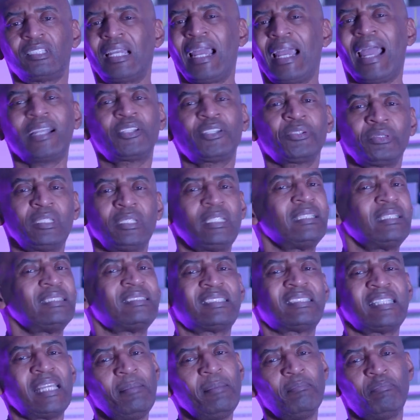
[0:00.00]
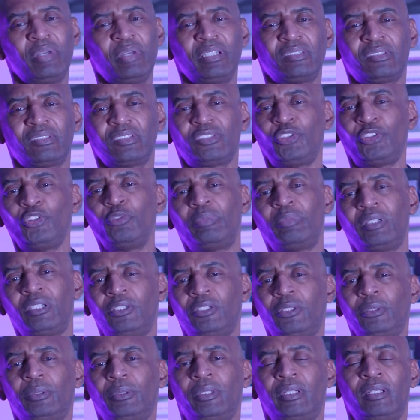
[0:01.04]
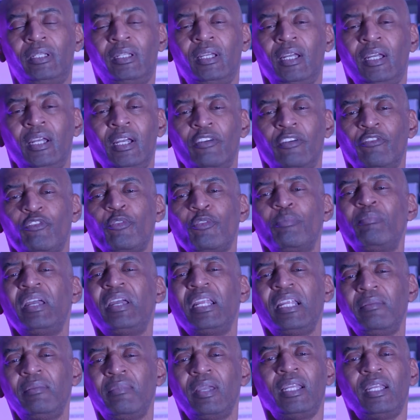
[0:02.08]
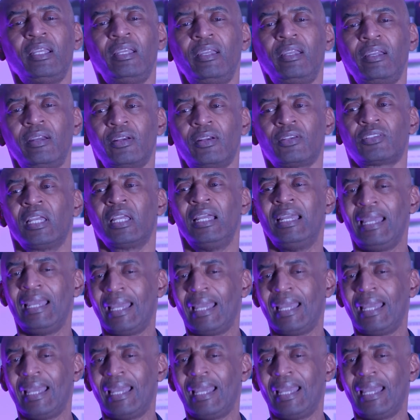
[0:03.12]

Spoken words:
actually the same business you've been doing for many, many years,